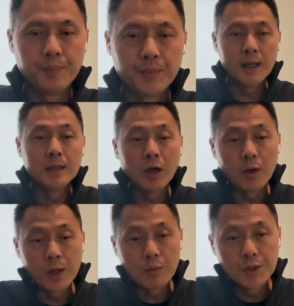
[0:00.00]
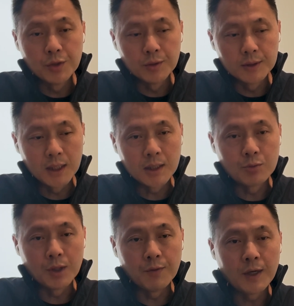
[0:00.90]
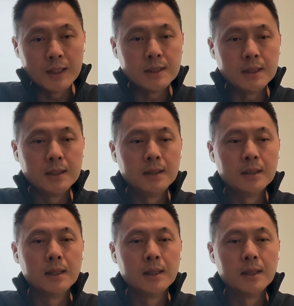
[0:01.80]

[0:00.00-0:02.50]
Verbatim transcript: And however, your data refreshing,